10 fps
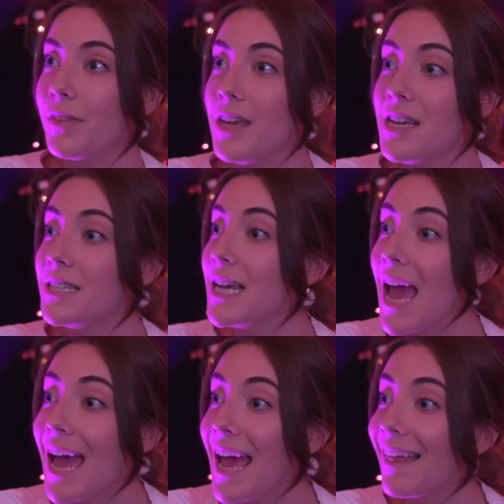Easy
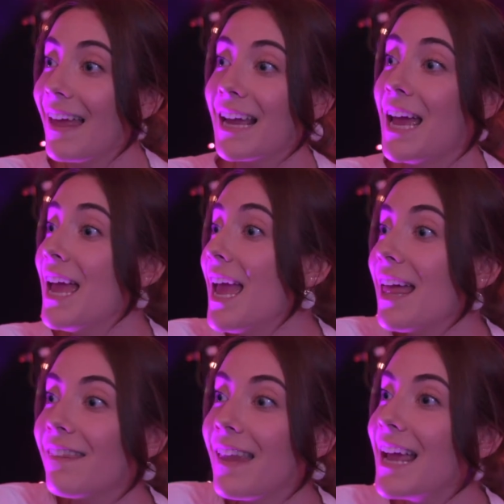A, yeah, like
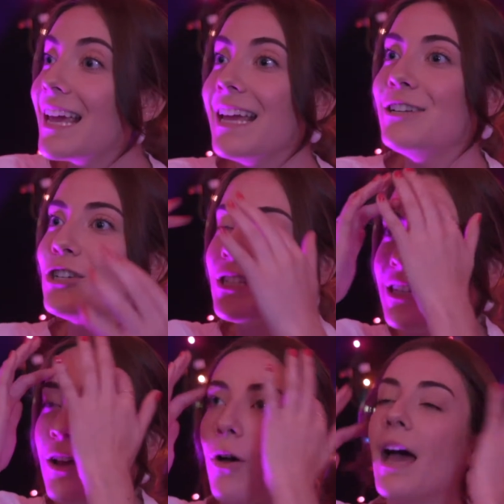Easy like A, yep.
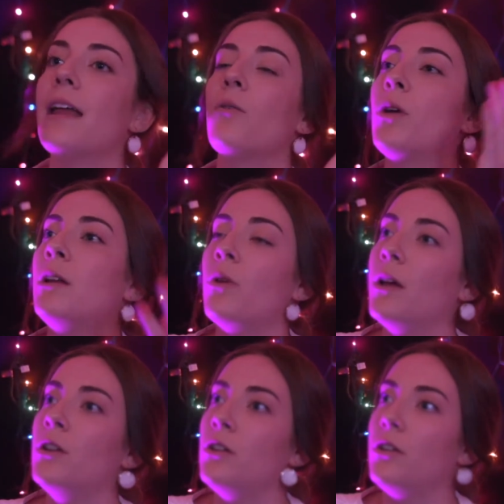just and
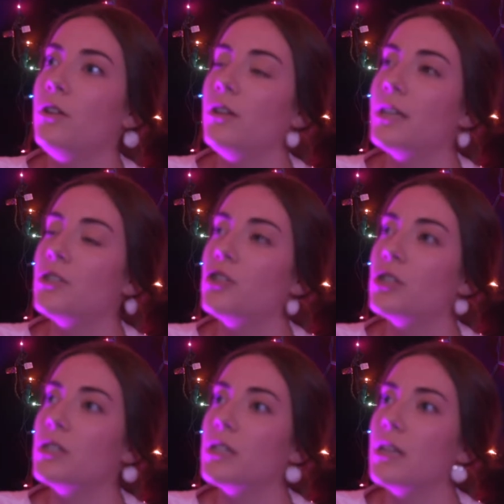and it's
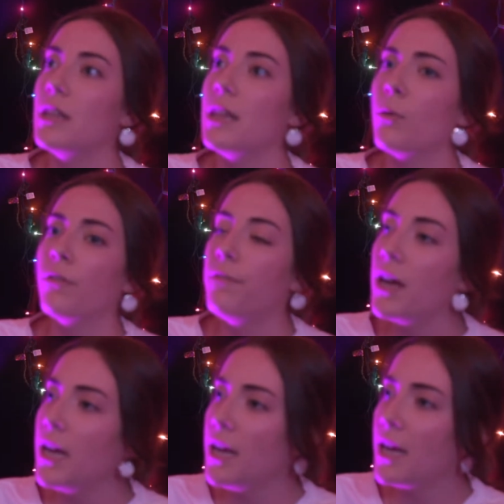just they were
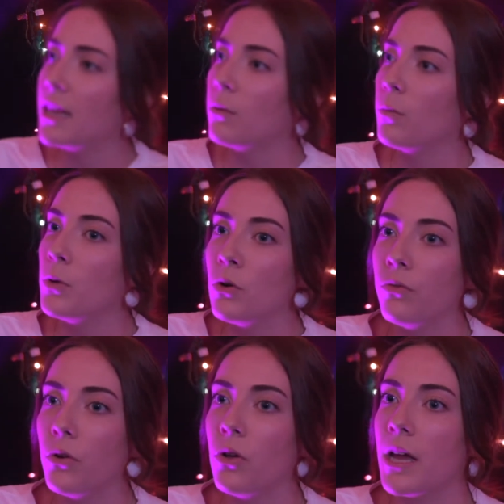funny and they were
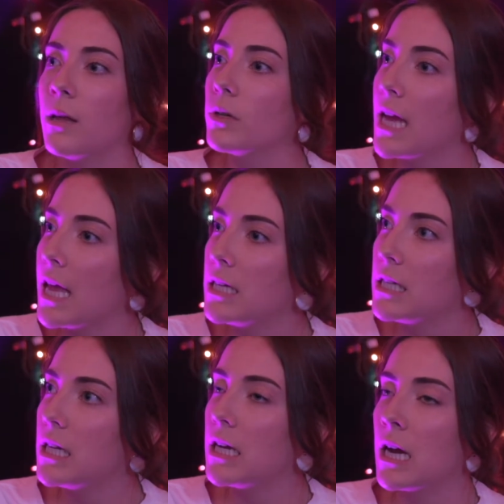beautiful and they were
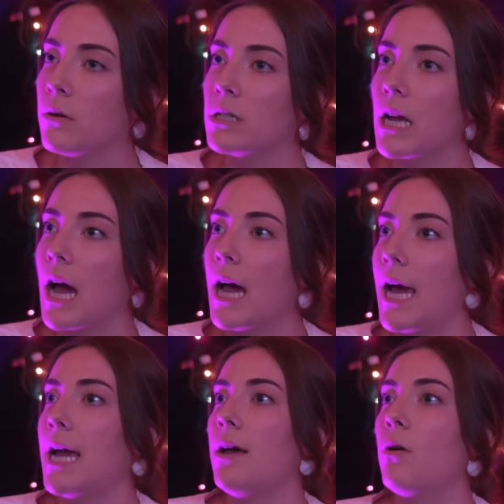talented and I was like
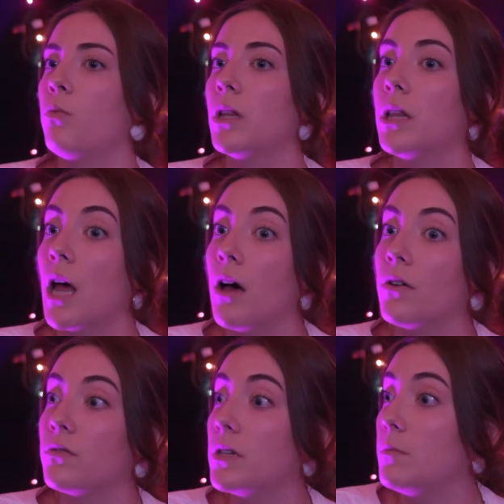I would
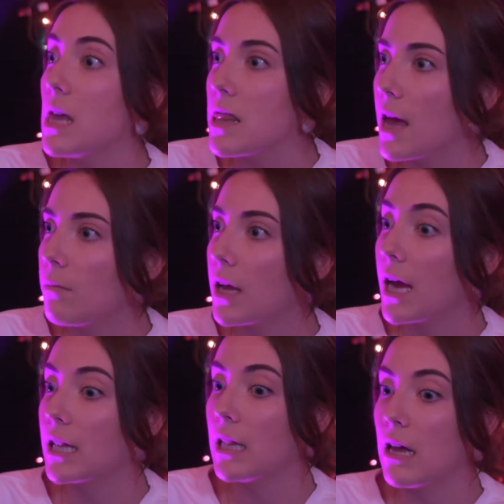love to be them. Like
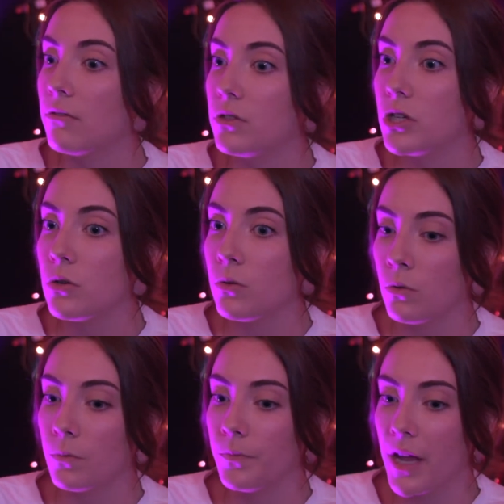I'd love
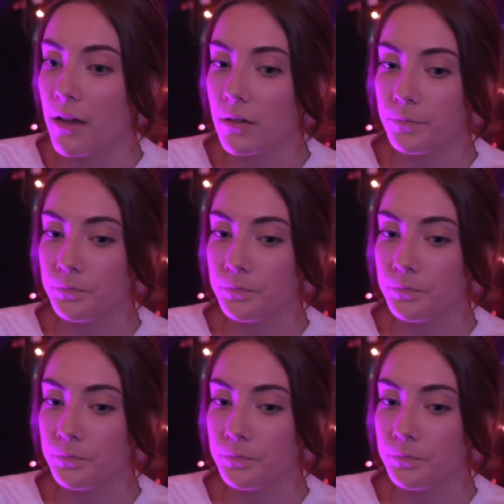to like